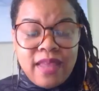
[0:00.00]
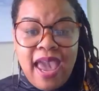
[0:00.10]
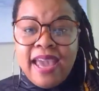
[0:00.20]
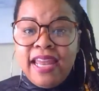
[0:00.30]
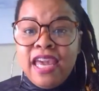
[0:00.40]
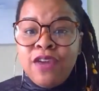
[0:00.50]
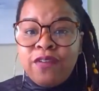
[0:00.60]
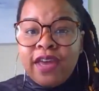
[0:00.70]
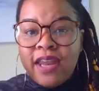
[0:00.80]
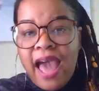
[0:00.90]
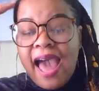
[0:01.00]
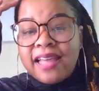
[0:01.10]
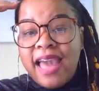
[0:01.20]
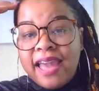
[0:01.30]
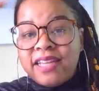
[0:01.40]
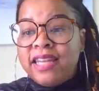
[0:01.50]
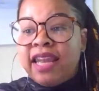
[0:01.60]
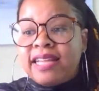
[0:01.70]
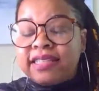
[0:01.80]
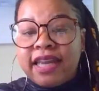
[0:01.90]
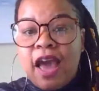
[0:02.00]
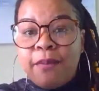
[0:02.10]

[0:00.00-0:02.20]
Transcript: And even I had to lessen how